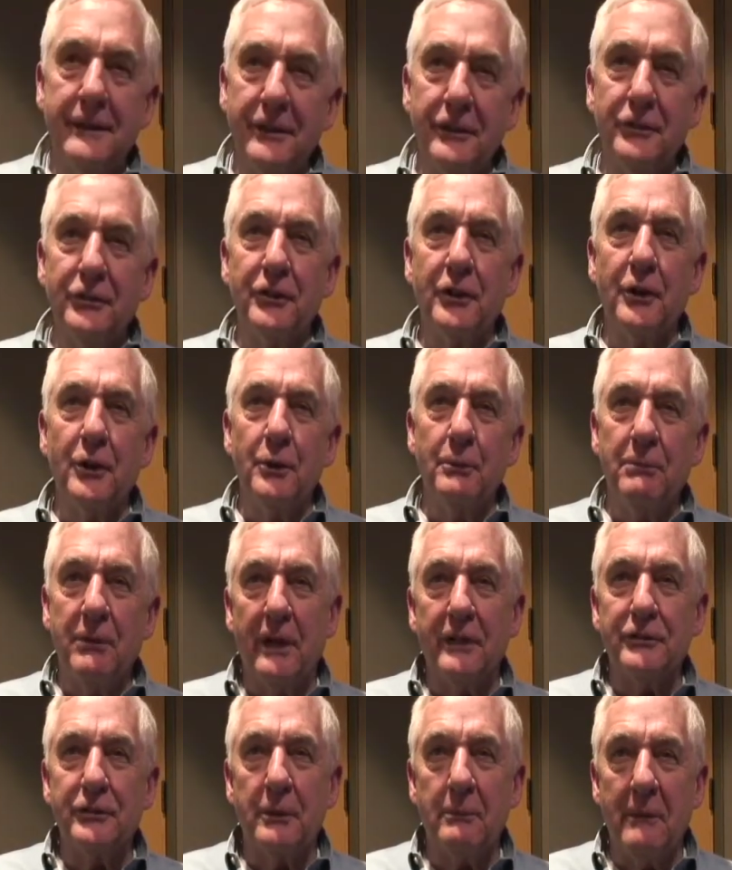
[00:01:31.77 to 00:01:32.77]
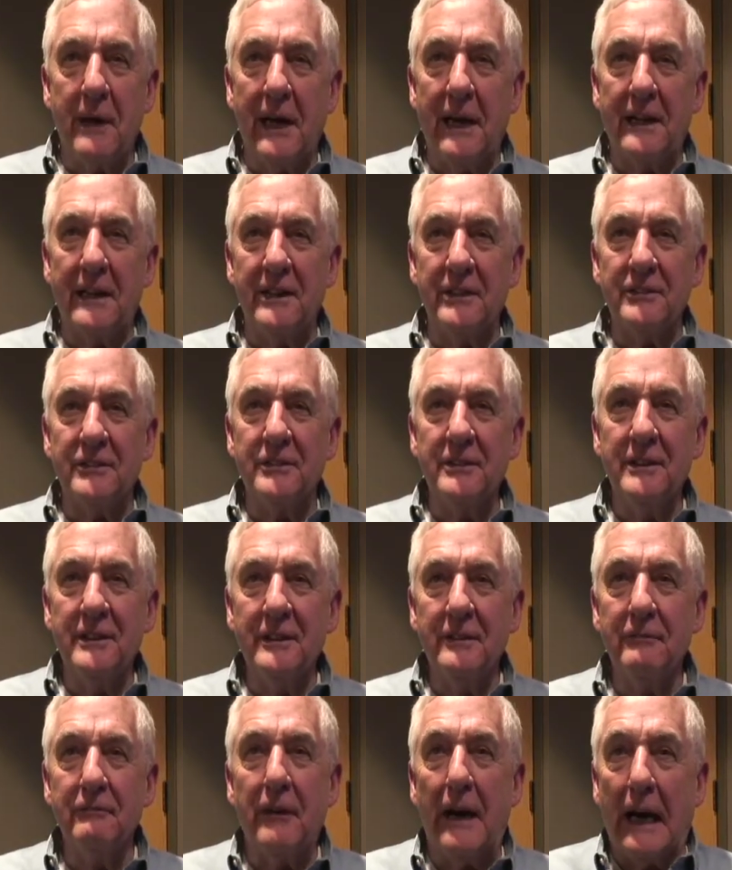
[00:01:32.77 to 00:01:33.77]
years ago, plus or minus
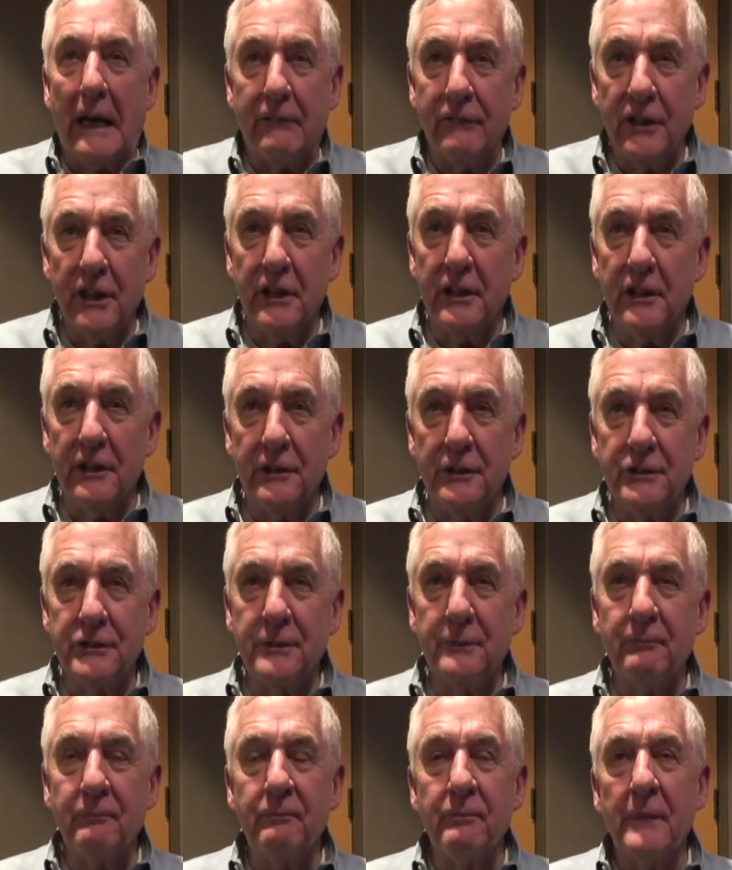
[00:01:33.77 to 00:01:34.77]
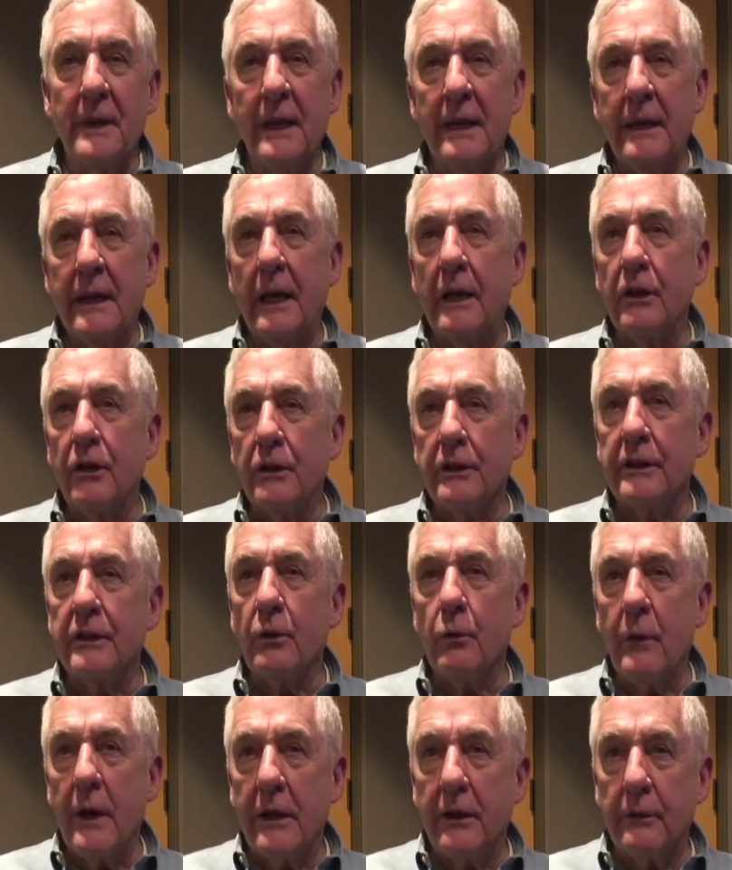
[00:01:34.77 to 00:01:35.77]
5 years, and look at
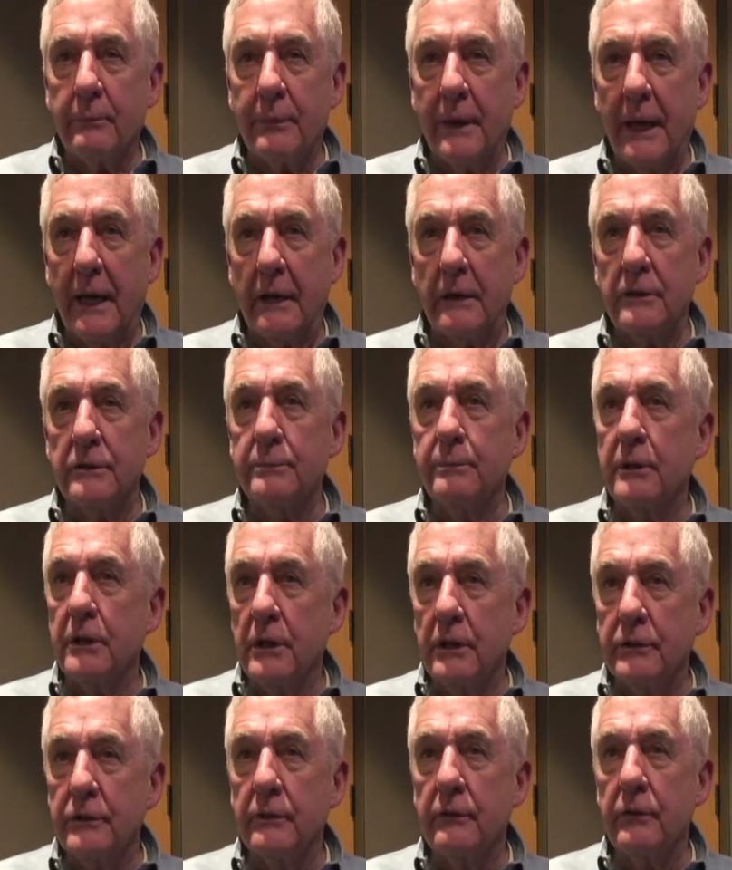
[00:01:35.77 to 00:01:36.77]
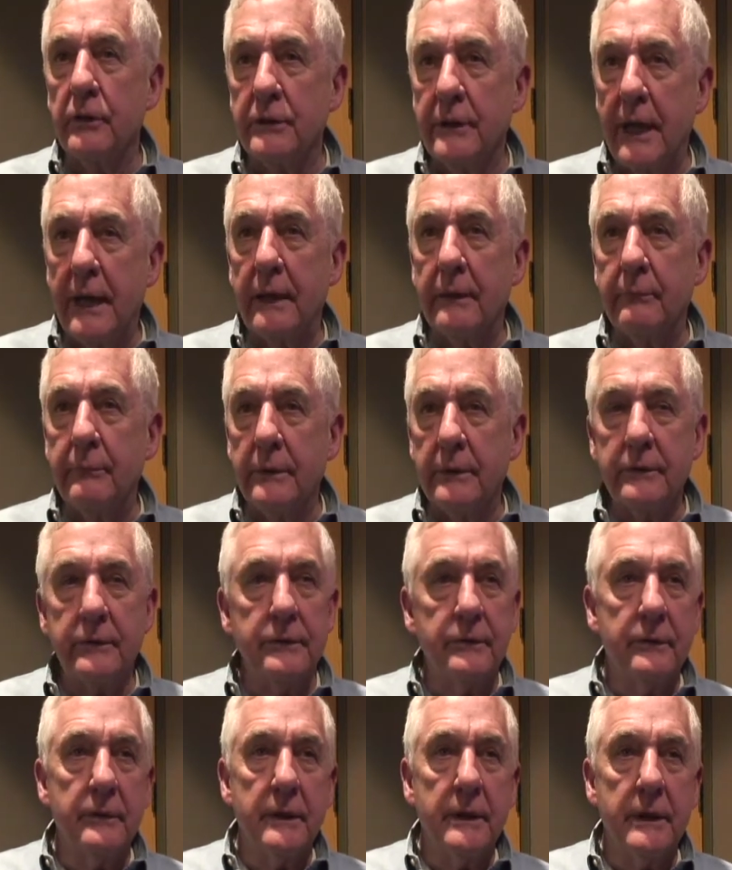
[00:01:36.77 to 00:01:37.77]
the weather patterns because of
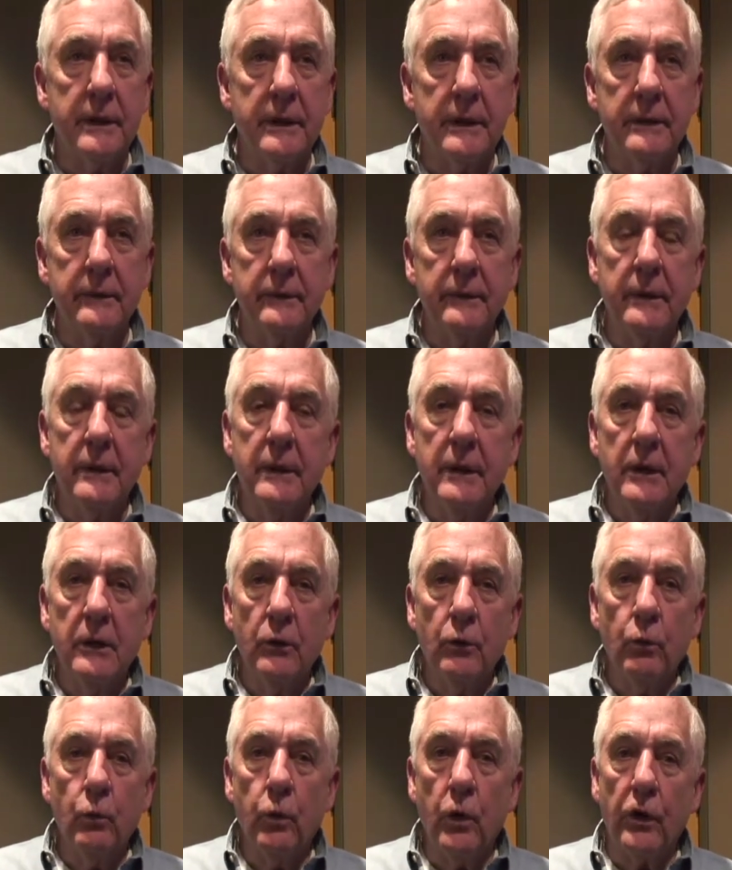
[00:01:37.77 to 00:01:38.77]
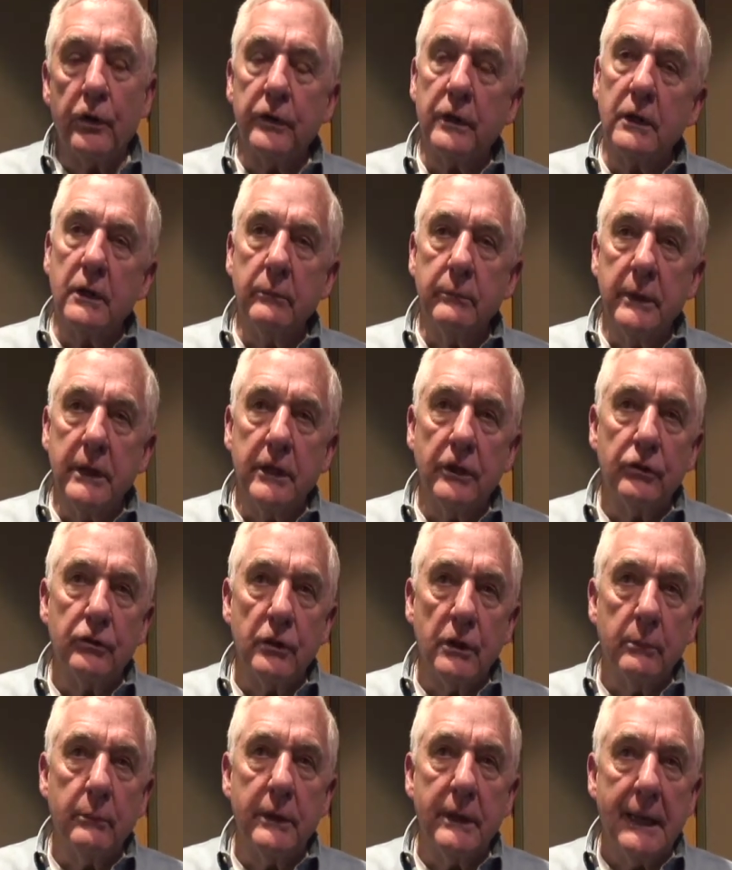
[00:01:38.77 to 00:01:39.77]
the work that can be
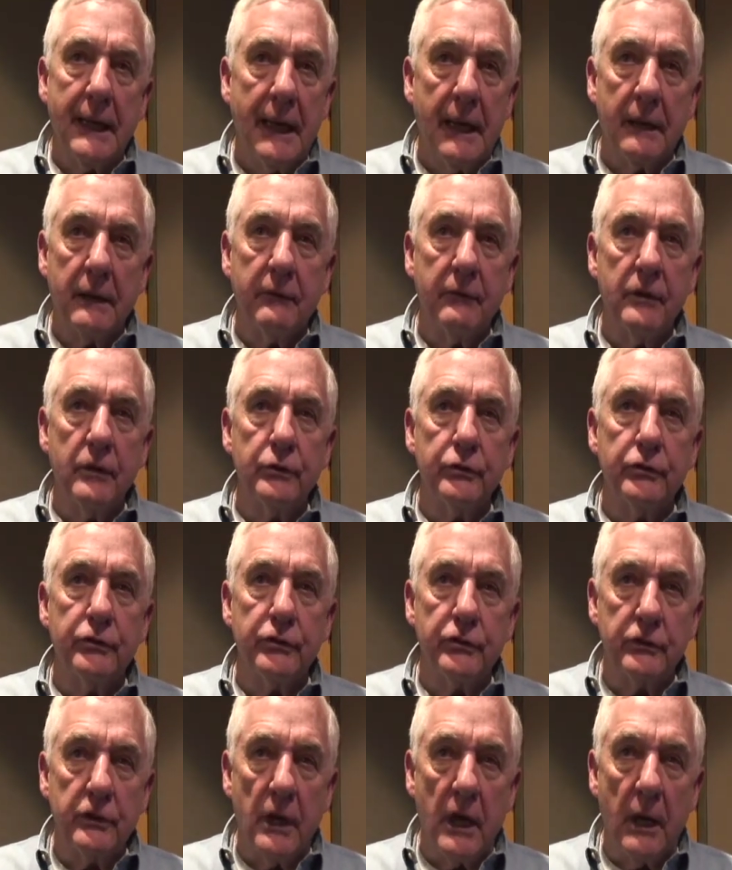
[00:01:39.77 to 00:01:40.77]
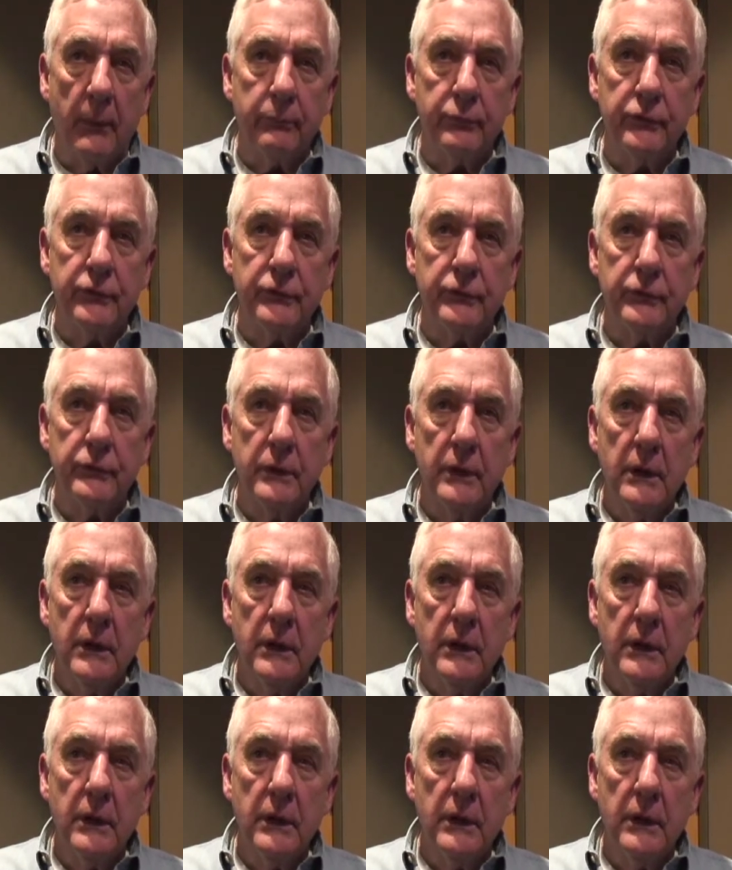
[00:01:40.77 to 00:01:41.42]
determined out of those stumps.